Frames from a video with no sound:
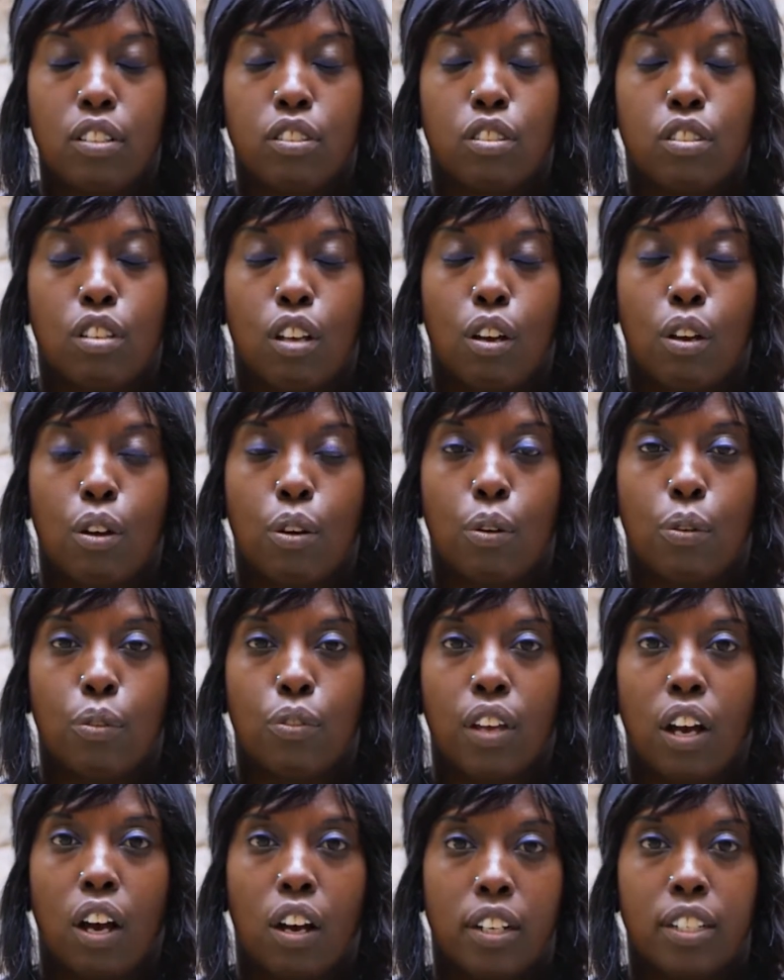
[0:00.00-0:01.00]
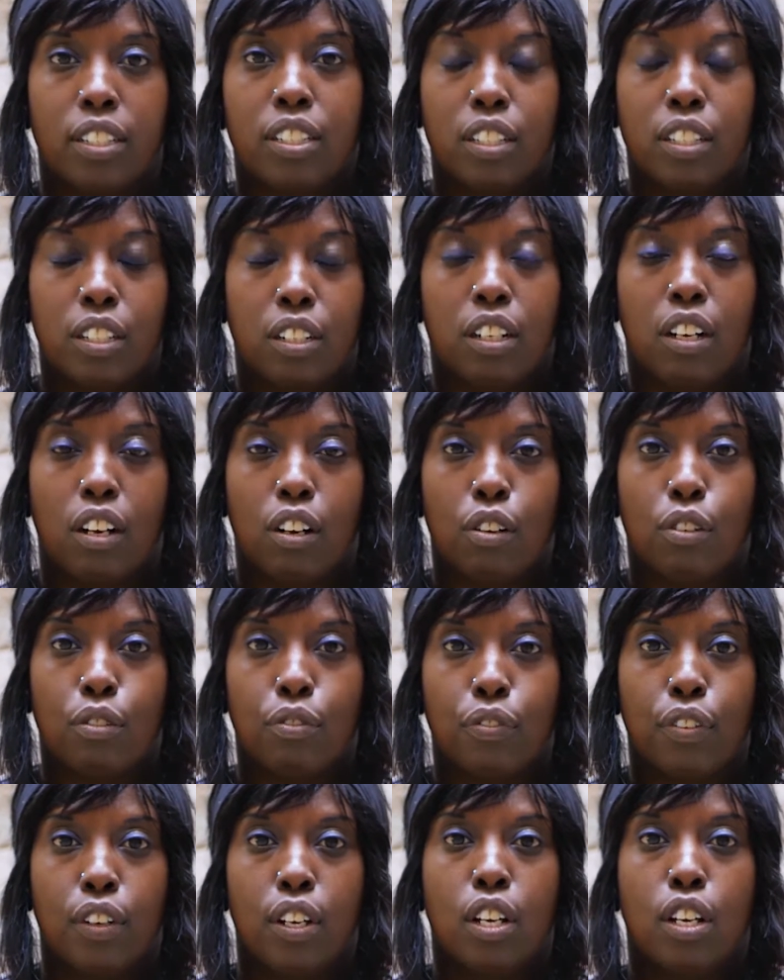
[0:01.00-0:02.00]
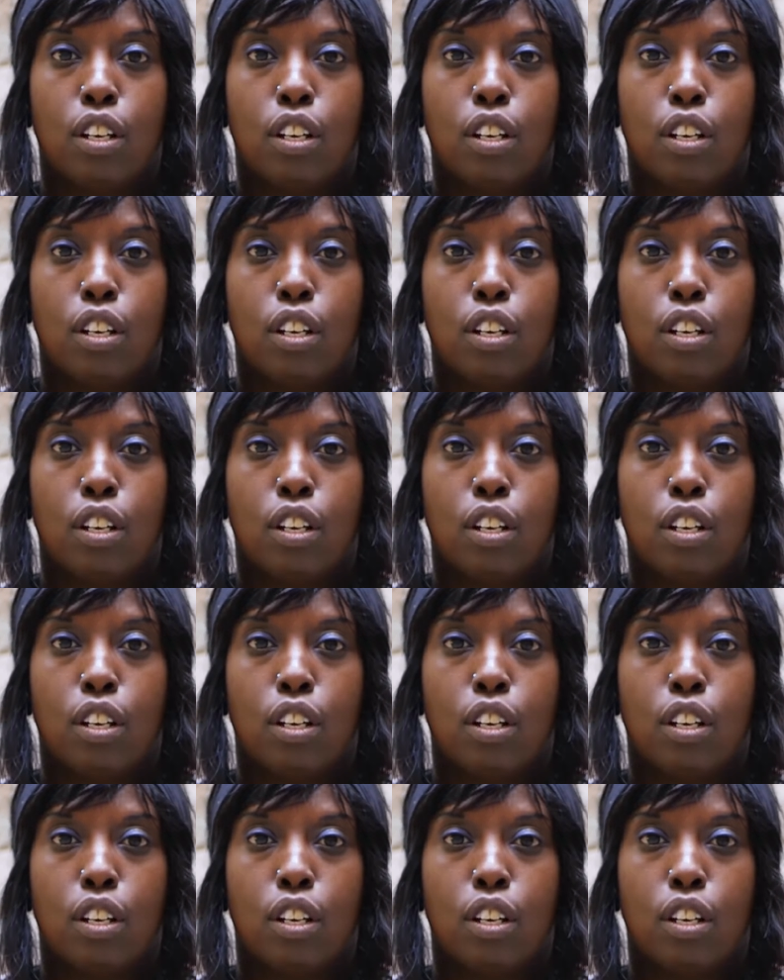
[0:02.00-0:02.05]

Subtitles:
So the idea of